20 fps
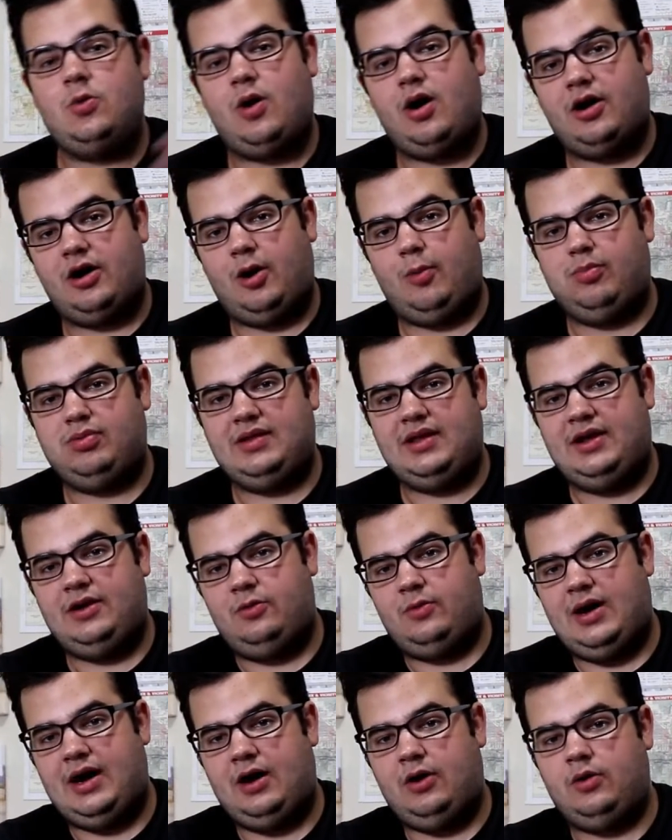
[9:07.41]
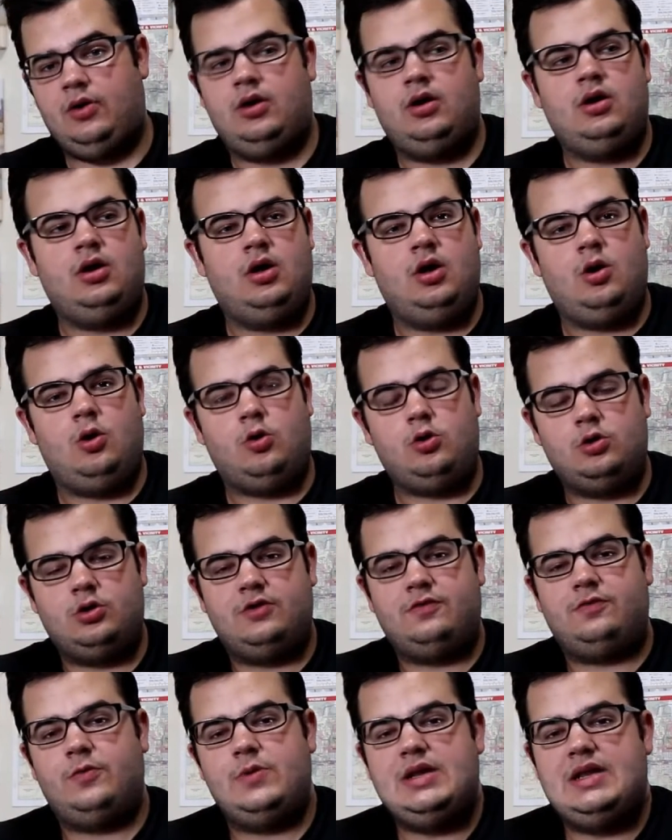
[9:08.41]
on our planned route, or
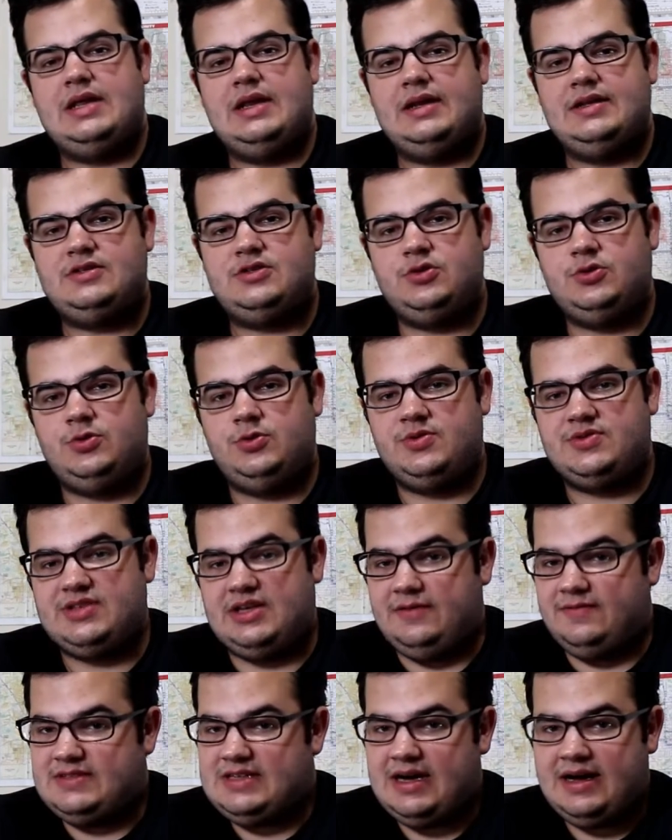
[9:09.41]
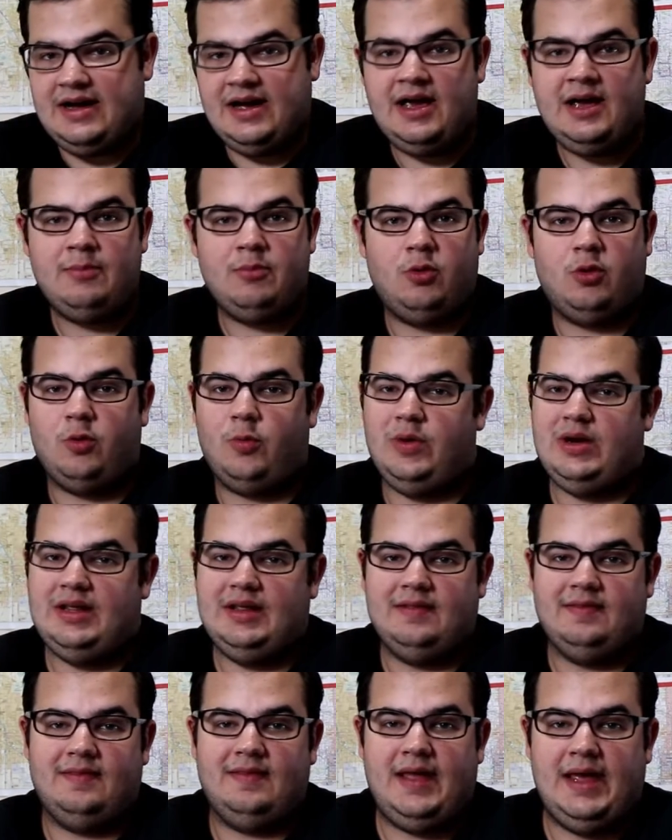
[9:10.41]
if we needed to save time or we
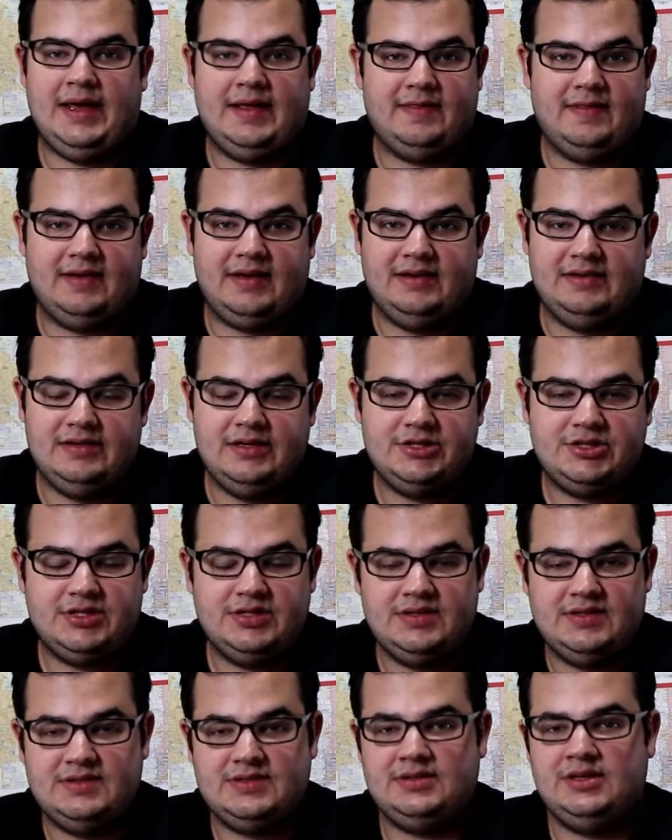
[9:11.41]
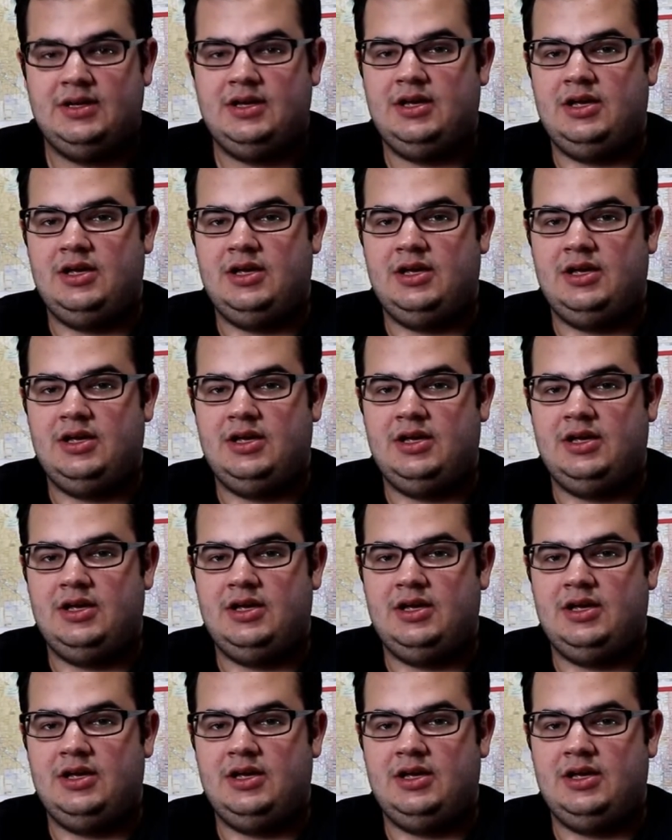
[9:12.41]
didn't like the conditions,